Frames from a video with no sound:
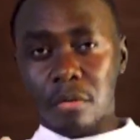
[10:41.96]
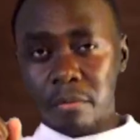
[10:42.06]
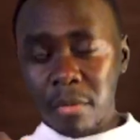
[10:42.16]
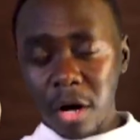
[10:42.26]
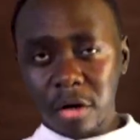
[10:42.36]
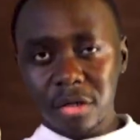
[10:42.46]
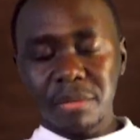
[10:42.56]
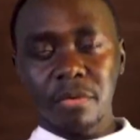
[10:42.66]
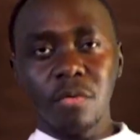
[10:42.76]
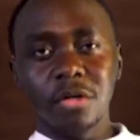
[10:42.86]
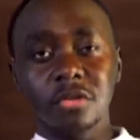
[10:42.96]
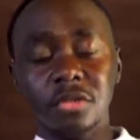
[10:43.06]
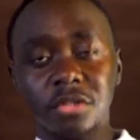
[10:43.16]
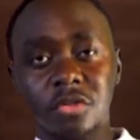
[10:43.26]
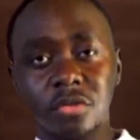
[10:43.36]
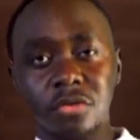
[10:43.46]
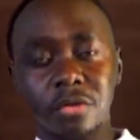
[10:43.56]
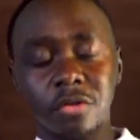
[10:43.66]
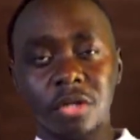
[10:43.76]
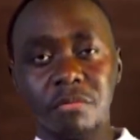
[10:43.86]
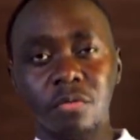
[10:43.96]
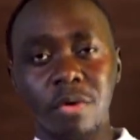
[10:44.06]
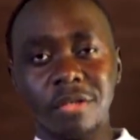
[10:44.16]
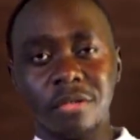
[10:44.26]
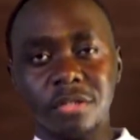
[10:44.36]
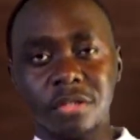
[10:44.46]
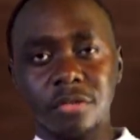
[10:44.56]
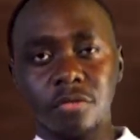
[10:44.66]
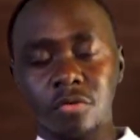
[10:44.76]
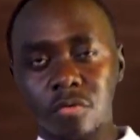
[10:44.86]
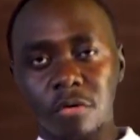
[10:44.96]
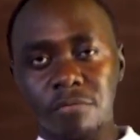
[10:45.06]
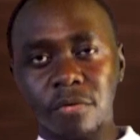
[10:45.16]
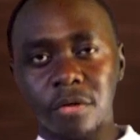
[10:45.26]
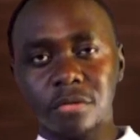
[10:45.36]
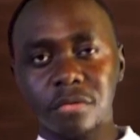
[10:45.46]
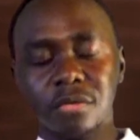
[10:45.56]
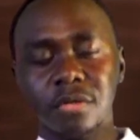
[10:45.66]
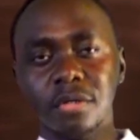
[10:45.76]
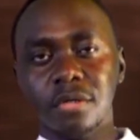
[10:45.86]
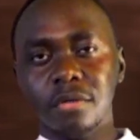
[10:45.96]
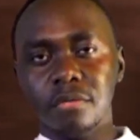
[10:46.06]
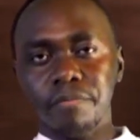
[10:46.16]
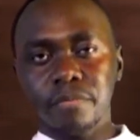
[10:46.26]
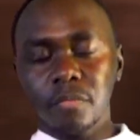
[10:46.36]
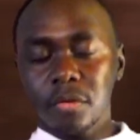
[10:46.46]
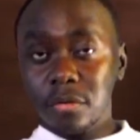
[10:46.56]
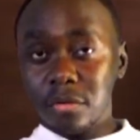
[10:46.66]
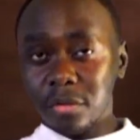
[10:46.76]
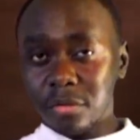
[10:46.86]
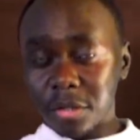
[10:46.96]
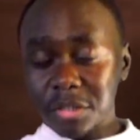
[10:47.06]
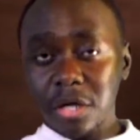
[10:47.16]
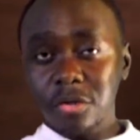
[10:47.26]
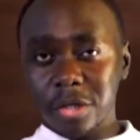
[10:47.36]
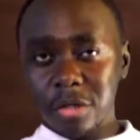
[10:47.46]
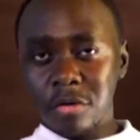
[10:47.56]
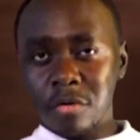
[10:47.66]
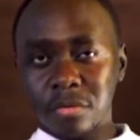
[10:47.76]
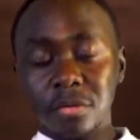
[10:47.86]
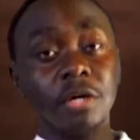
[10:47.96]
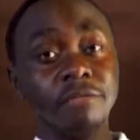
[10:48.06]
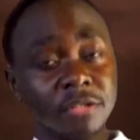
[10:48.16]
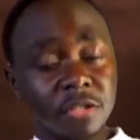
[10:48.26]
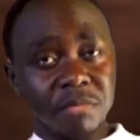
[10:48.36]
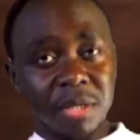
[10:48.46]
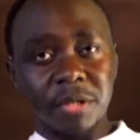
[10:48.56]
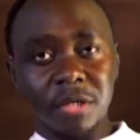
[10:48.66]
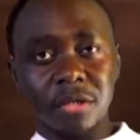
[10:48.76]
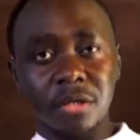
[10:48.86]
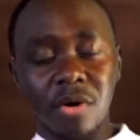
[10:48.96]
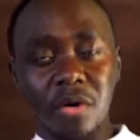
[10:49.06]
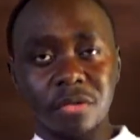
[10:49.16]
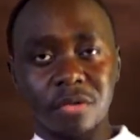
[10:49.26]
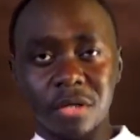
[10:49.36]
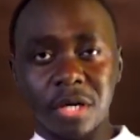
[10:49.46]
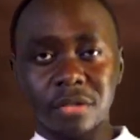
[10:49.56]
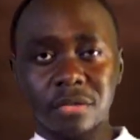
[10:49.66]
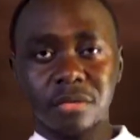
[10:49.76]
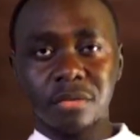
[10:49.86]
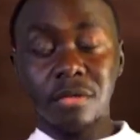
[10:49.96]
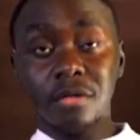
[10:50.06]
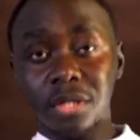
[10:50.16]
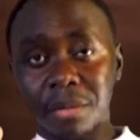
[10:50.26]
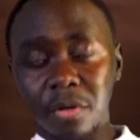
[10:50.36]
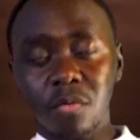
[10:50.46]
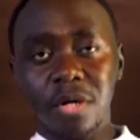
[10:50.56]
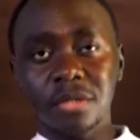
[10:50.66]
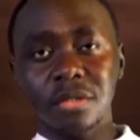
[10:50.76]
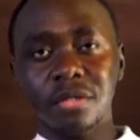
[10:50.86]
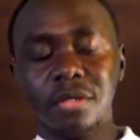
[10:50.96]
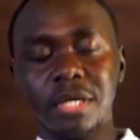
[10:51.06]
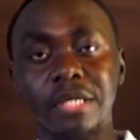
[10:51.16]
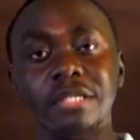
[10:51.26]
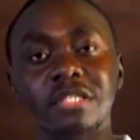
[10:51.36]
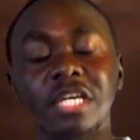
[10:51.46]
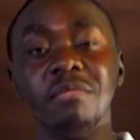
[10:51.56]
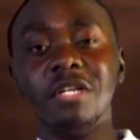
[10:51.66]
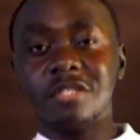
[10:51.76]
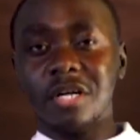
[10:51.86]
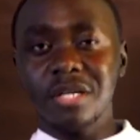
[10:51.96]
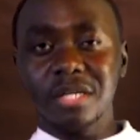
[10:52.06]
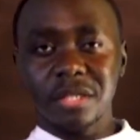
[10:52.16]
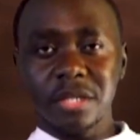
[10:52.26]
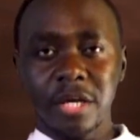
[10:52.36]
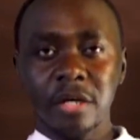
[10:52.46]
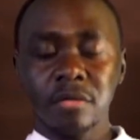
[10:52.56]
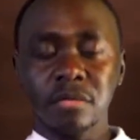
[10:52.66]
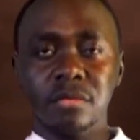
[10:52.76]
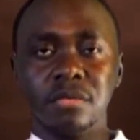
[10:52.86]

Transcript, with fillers: marker number one to, to, to determine whether this is true or false that's how you can know if this is biblically grounded or not number one demons are not in hell